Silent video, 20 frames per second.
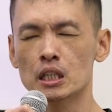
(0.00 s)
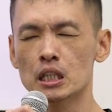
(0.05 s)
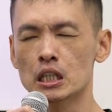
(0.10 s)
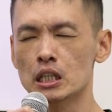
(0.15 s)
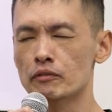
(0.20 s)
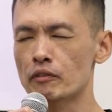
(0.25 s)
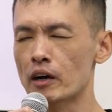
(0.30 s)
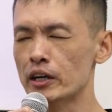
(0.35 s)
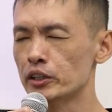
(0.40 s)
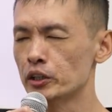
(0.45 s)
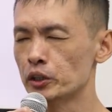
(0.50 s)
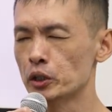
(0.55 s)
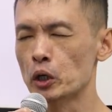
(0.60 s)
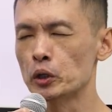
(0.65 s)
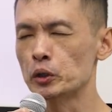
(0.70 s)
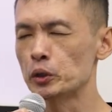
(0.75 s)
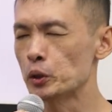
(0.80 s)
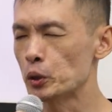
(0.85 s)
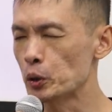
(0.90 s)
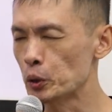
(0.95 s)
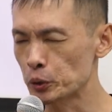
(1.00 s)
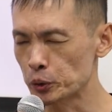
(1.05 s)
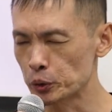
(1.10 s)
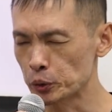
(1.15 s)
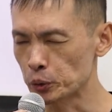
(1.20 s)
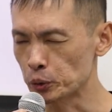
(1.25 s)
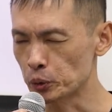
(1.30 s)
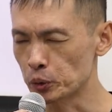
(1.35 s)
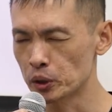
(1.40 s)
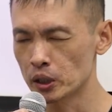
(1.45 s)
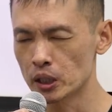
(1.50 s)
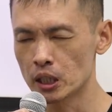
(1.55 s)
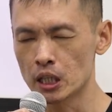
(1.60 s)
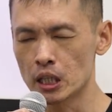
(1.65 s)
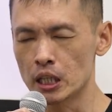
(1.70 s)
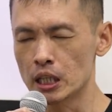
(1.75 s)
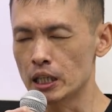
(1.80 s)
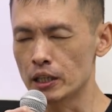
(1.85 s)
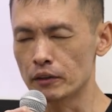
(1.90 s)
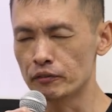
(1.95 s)
if I did not know you,
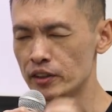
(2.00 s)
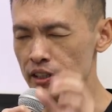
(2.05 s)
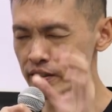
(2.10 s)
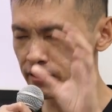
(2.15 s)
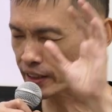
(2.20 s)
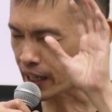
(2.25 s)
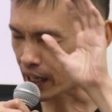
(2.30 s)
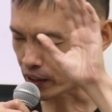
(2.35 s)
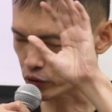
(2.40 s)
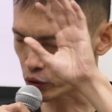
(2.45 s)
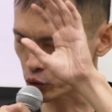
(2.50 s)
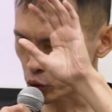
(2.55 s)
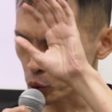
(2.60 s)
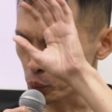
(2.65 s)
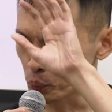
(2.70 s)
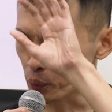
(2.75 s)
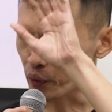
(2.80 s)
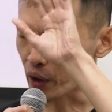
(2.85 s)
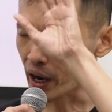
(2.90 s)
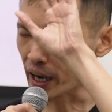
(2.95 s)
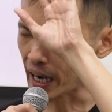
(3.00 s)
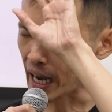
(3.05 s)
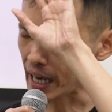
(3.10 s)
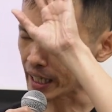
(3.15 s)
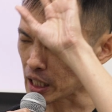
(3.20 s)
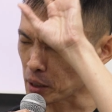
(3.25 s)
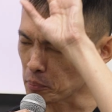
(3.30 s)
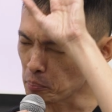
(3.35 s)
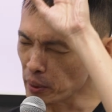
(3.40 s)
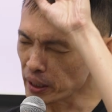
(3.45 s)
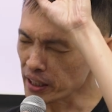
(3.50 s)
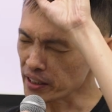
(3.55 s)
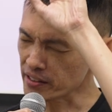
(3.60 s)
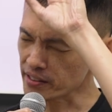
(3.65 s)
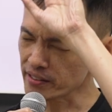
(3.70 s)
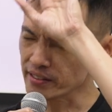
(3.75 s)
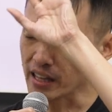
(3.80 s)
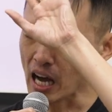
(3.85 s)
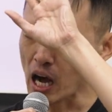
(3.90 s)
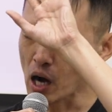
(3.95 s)
if this gets too bright, I can make a
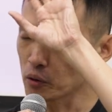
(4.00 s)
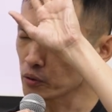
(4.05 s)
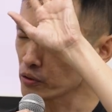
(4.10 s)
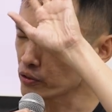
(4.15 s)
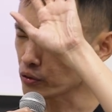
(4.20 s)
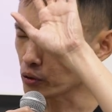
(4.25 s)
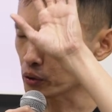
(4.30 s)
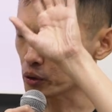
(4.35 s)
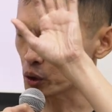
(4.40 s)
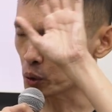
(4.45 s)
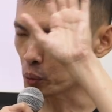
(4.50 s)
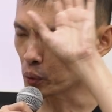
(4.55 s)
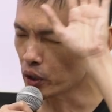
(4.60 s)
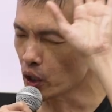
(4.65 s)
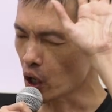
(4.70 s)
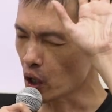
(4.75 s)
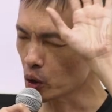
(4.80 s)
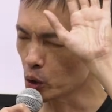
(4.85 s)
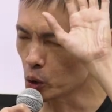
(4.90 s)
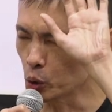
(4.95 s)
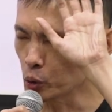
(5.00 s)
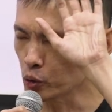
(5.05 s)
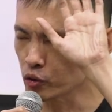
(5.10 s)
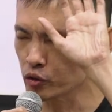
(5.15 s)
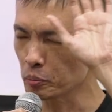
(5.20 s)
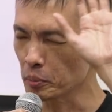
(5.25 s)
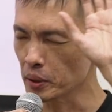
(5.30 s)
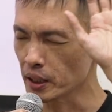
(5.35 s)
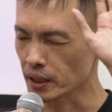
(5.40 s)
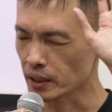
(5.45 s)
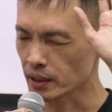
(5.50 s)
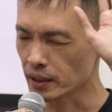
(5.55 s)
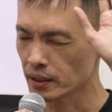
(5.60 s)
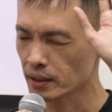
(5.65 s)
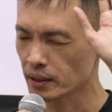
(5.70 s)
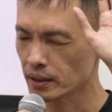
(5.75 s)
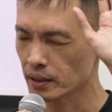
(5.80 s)
sound so you will not lose me.